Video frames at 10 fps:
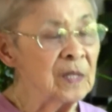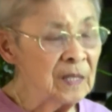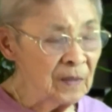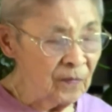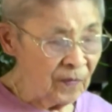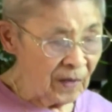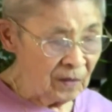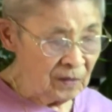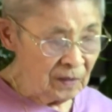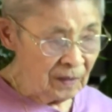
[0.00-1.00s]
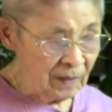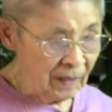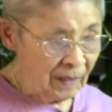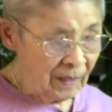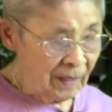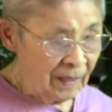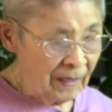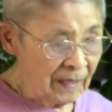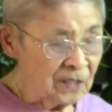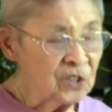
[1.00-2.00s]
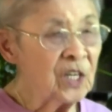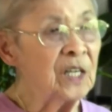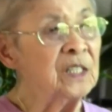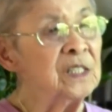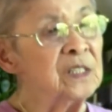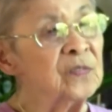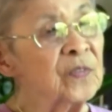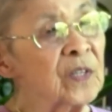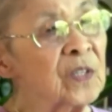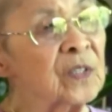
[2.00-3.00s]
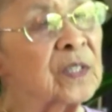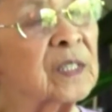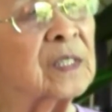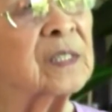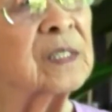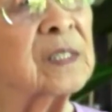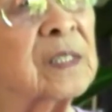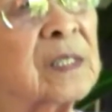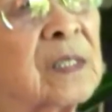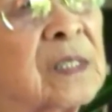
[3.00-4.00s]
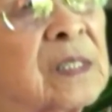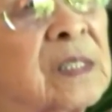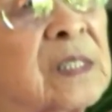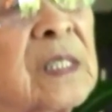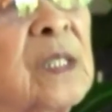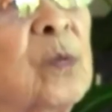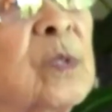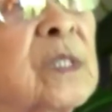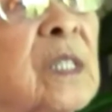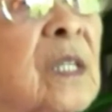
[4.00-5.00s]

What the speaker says: then they found a Chinese fellow that said he was